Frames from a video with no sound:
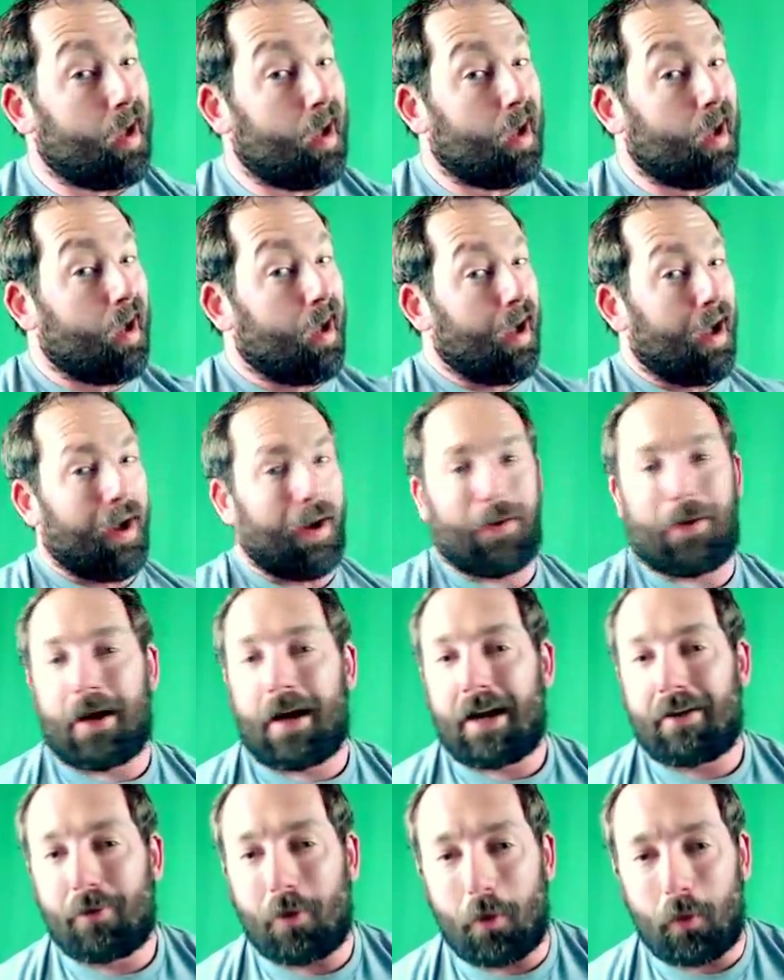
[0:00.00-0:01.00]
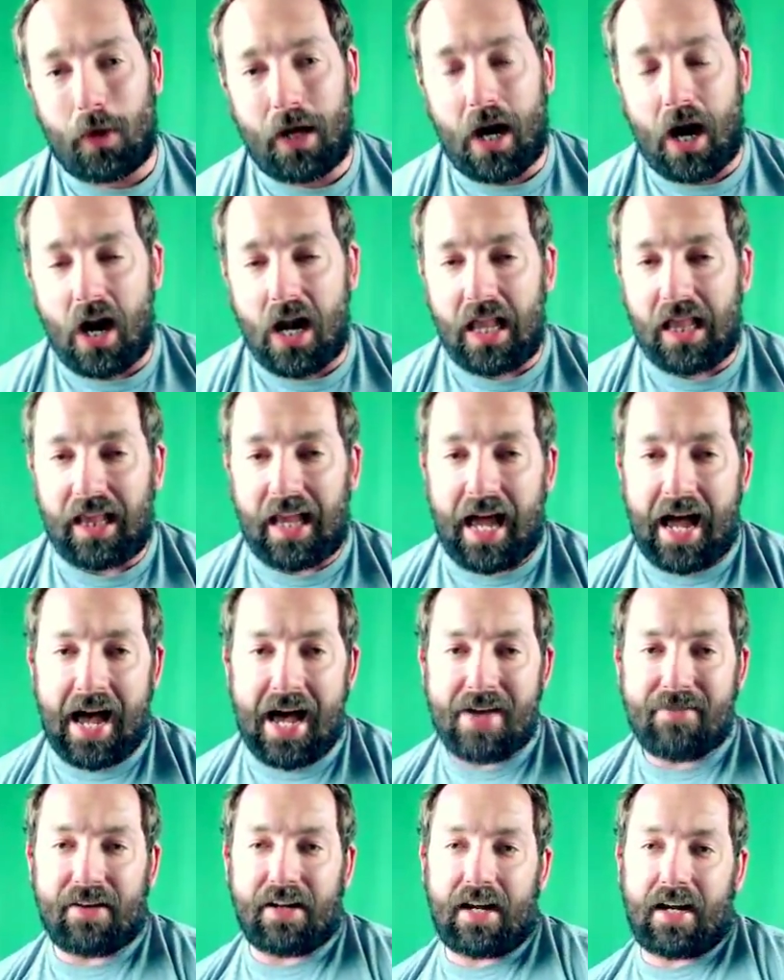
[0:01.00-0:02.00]
All right, everyone, we are
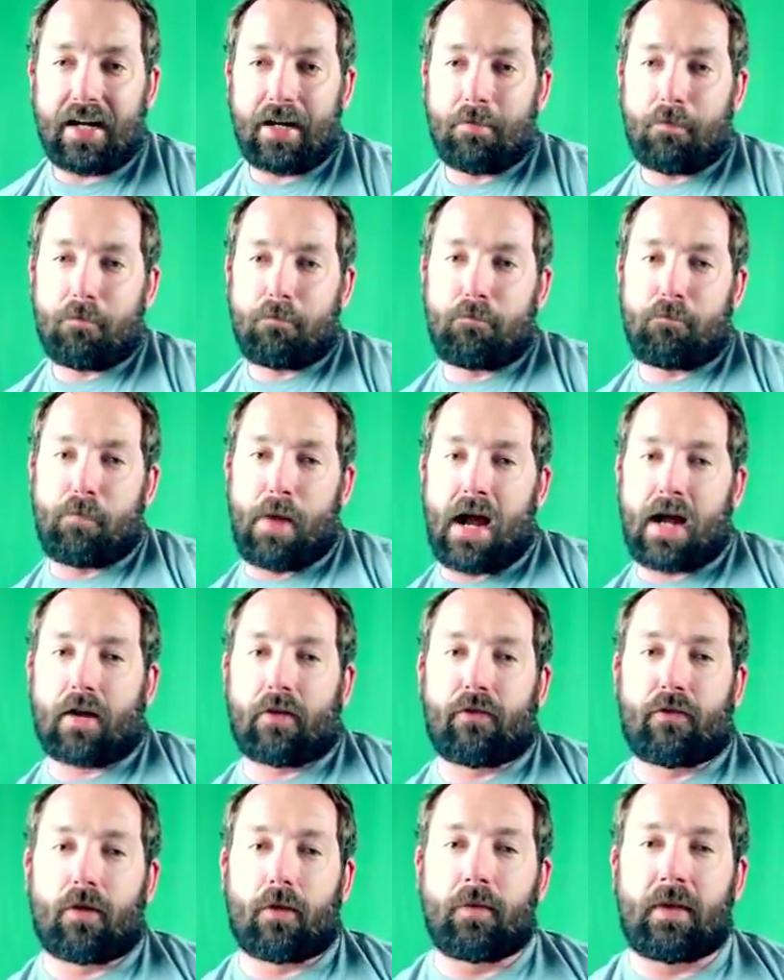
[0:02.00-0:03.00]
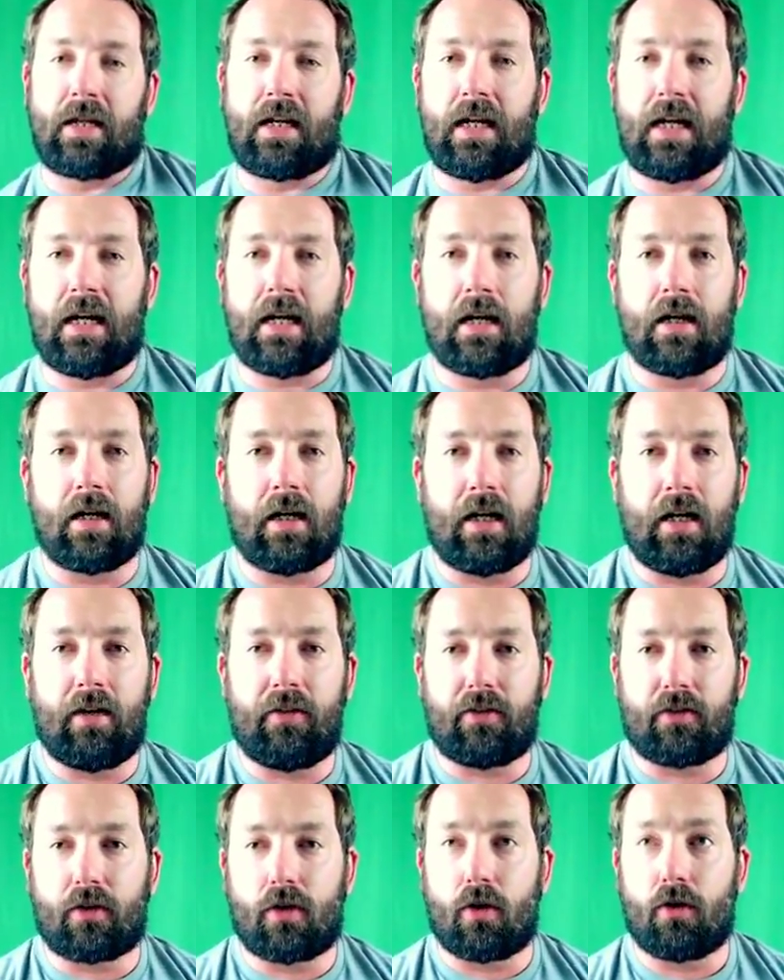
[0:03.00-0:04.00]
live, and I am back from the
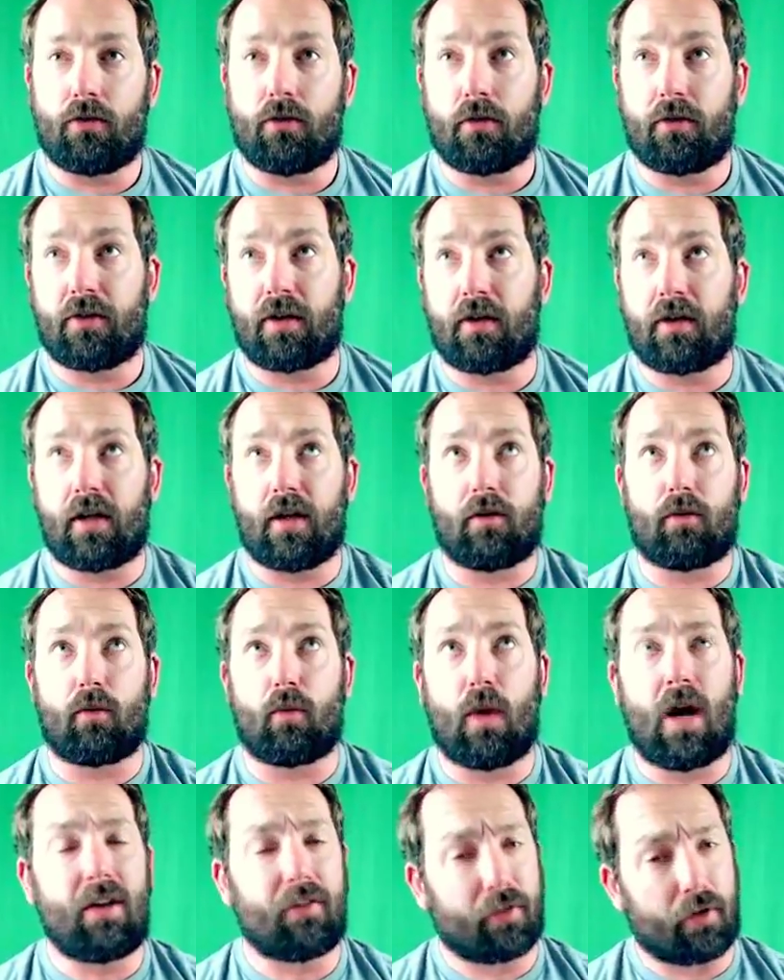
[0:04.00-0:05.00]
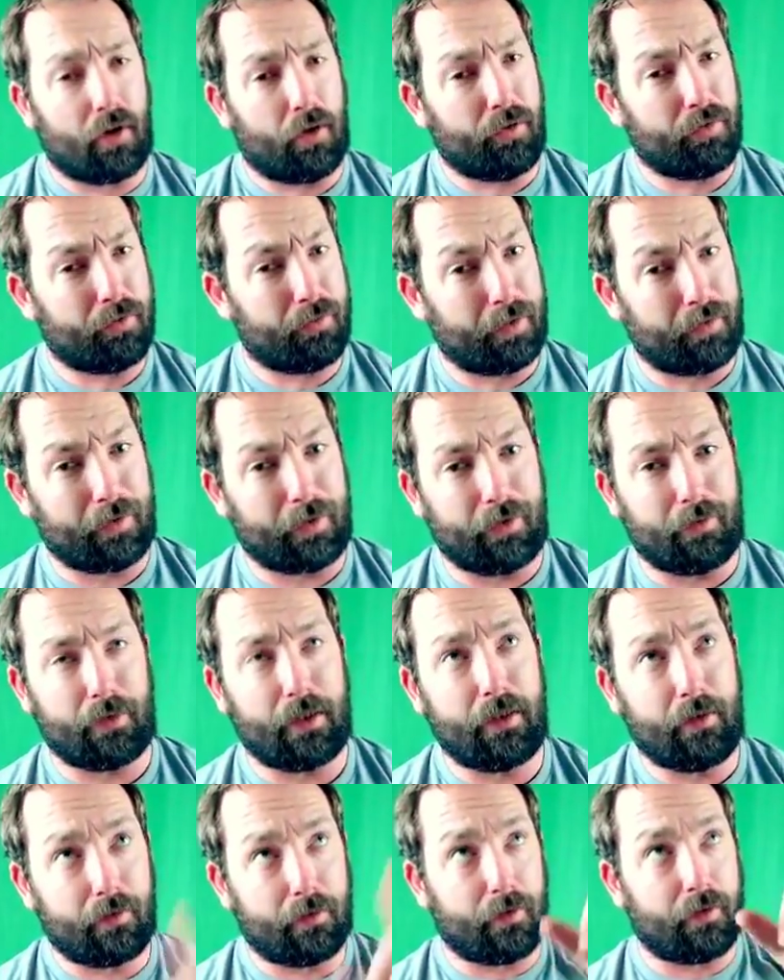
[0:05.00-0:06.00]
East Coast, North, South, East, West Coast. There we go,
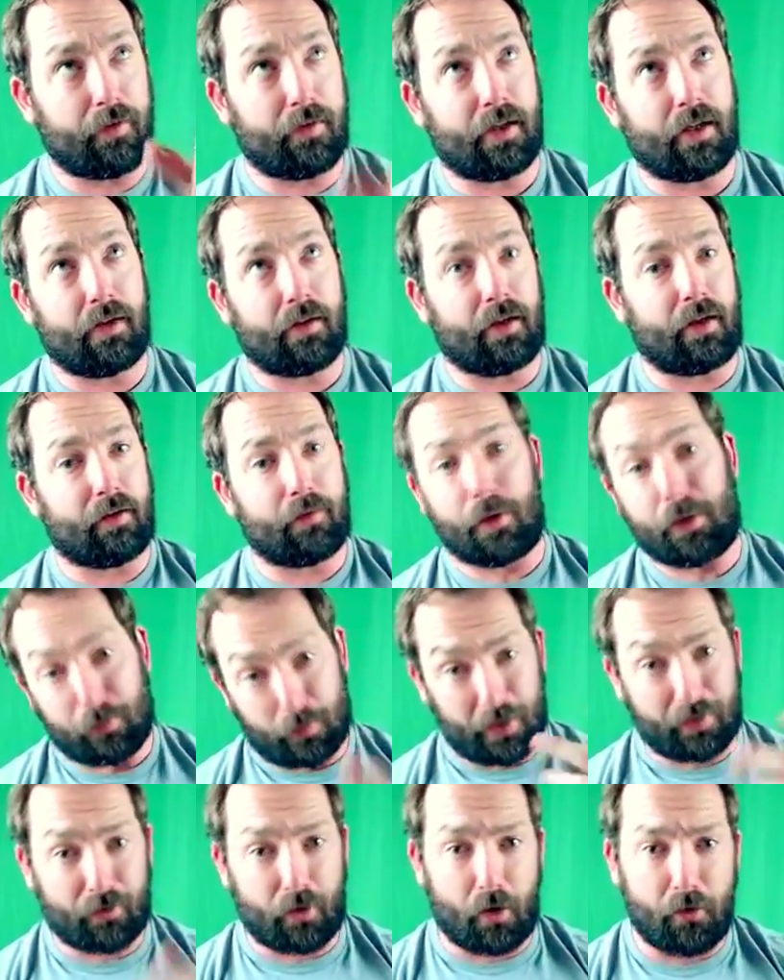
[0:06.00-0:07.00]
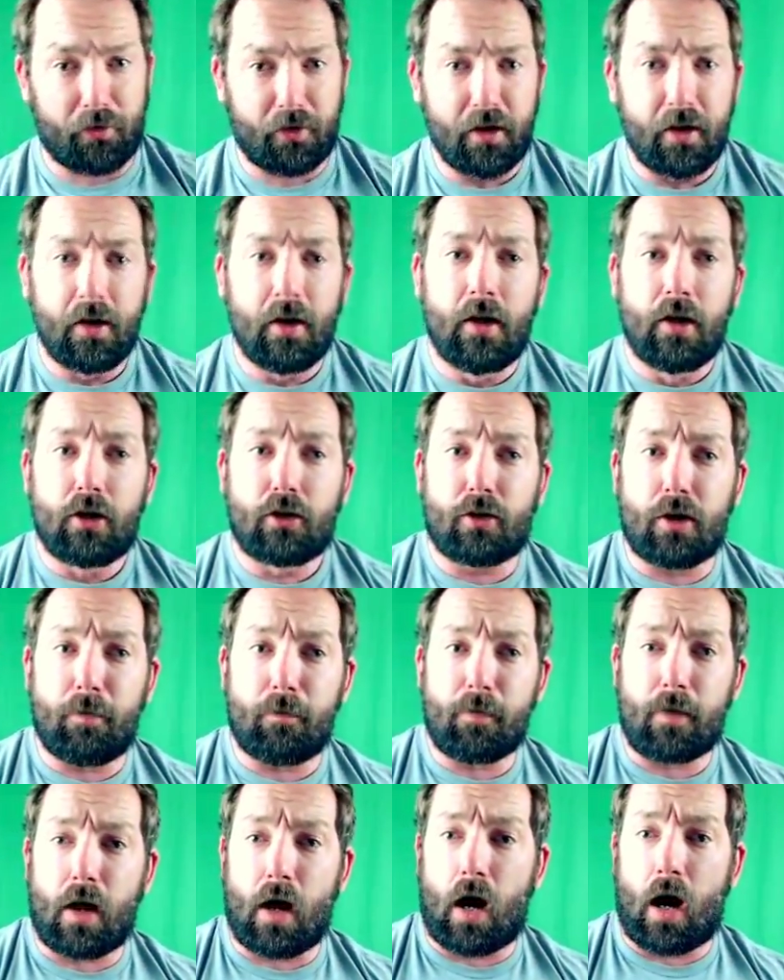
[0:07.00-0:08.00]
right? North, South, East, West Coast
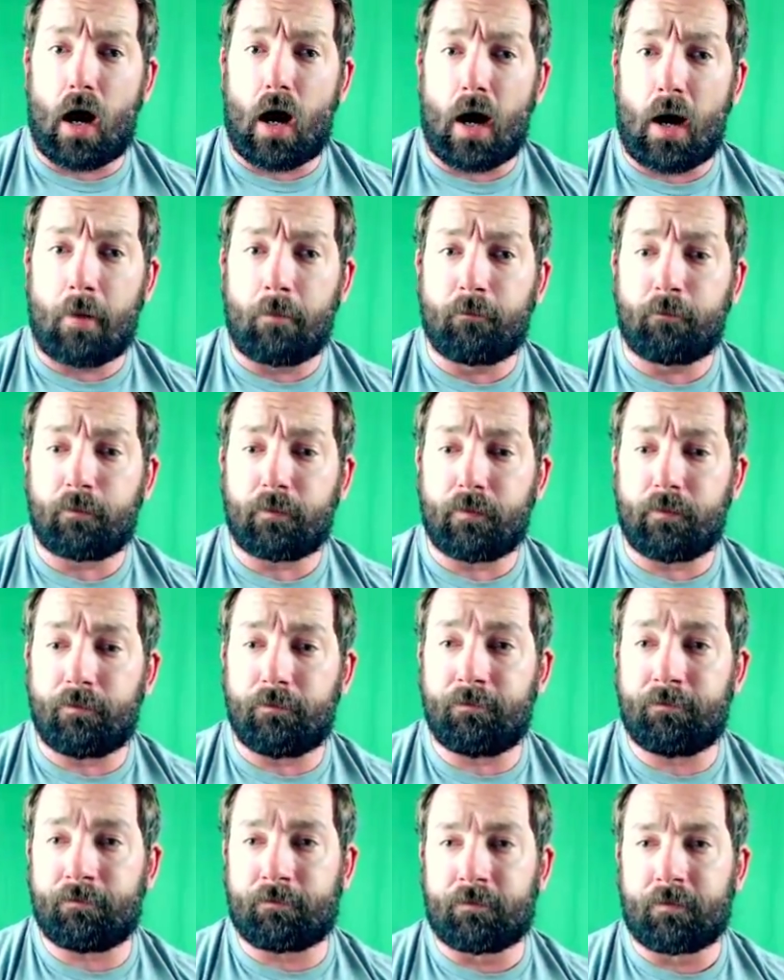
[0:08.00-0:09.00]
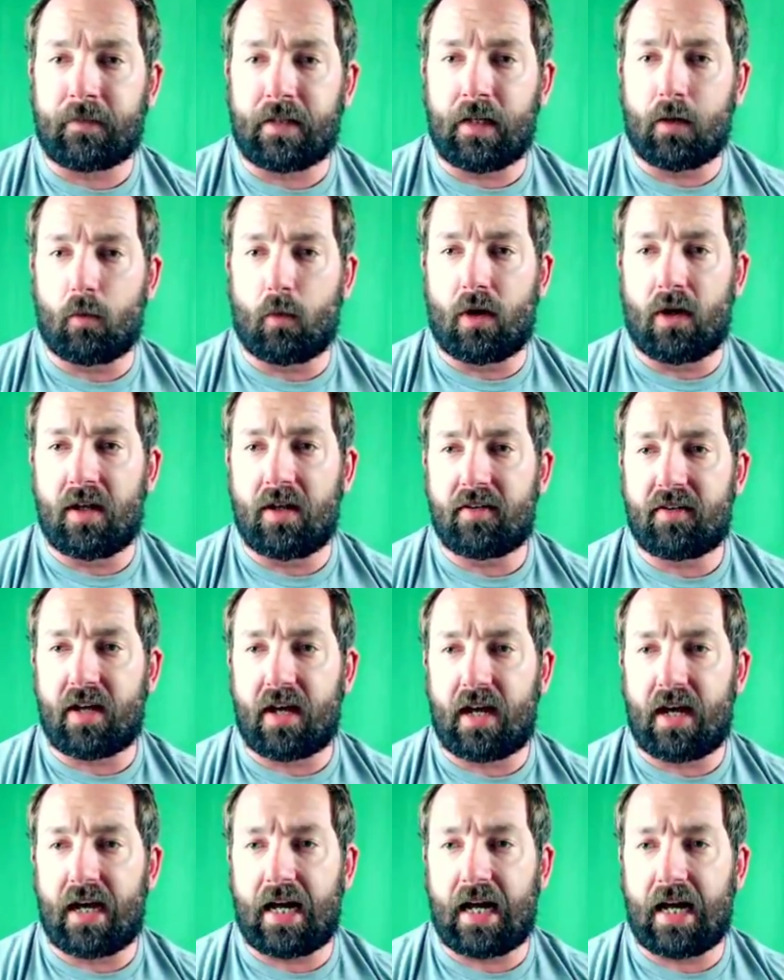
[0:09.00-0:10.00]
trip. It was
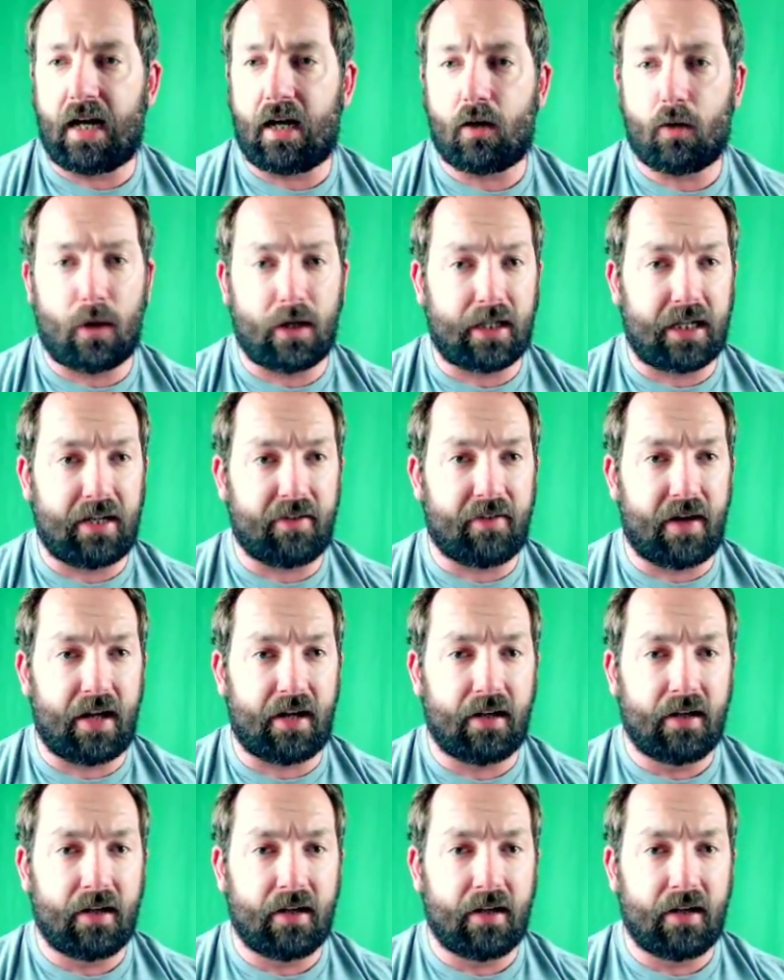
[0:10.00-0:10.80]
quite the event.